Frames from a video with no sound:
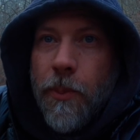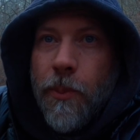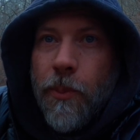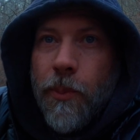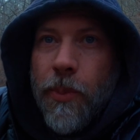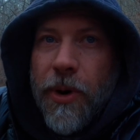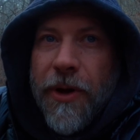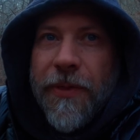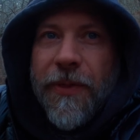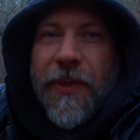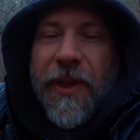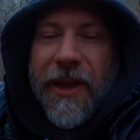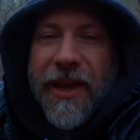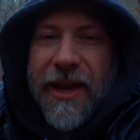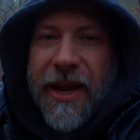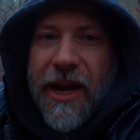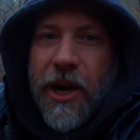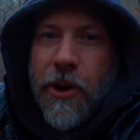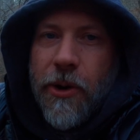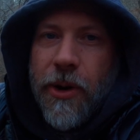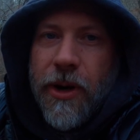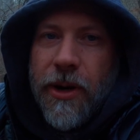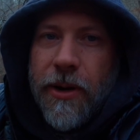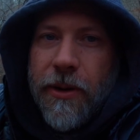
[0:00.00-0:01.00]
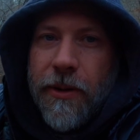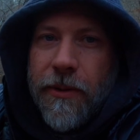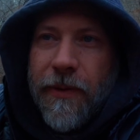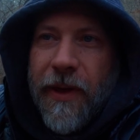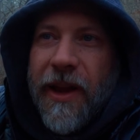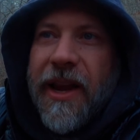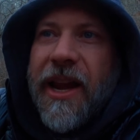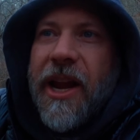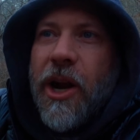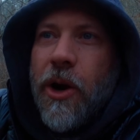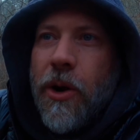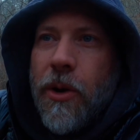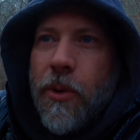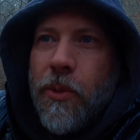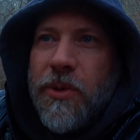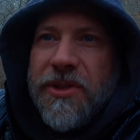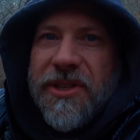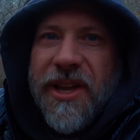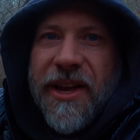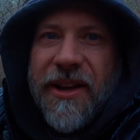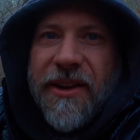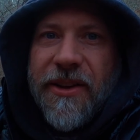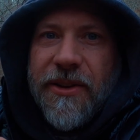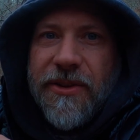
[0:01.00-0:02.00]
but the carrot. The carrot
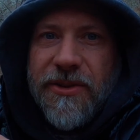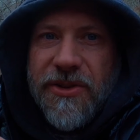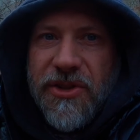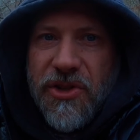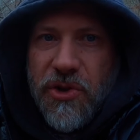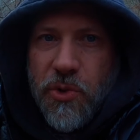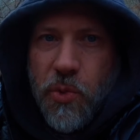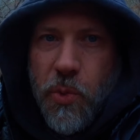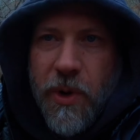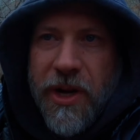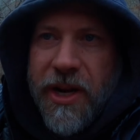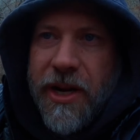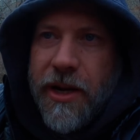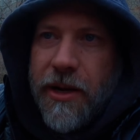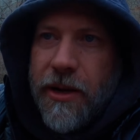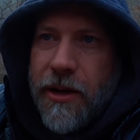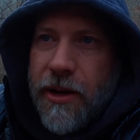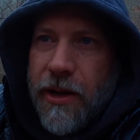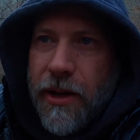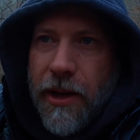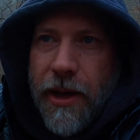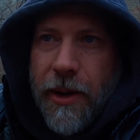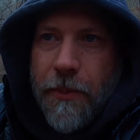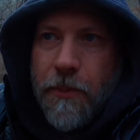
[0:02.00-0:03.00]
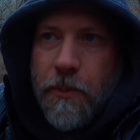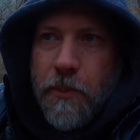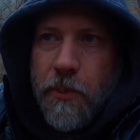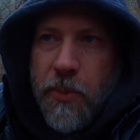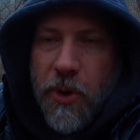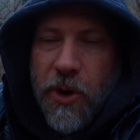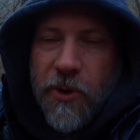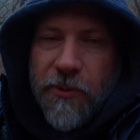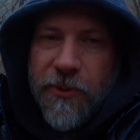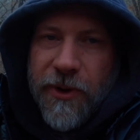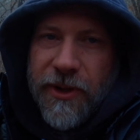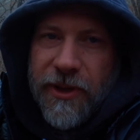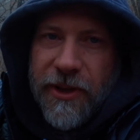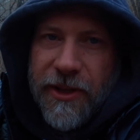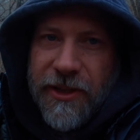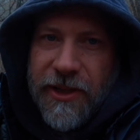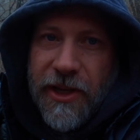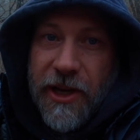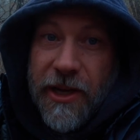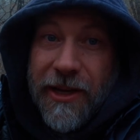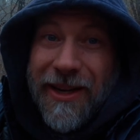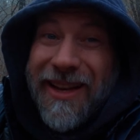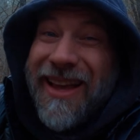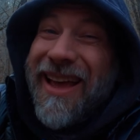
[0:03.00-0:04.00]
was like sweet and perfectly
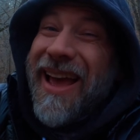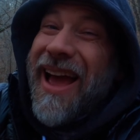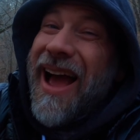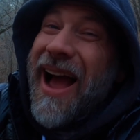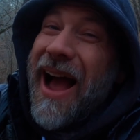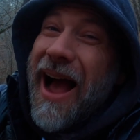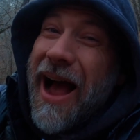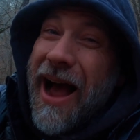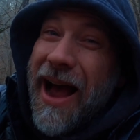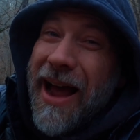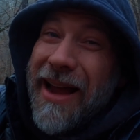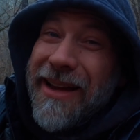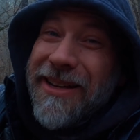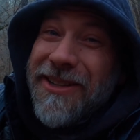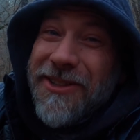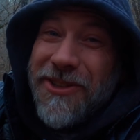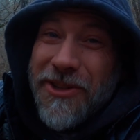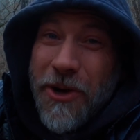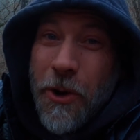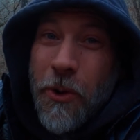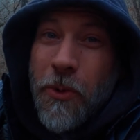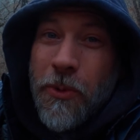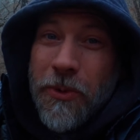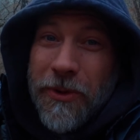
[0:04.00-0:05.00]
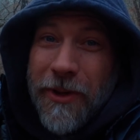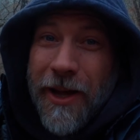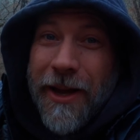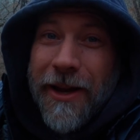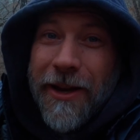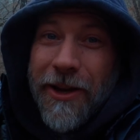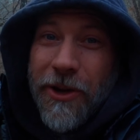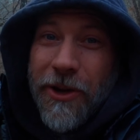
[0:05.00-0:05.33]
done. I don't like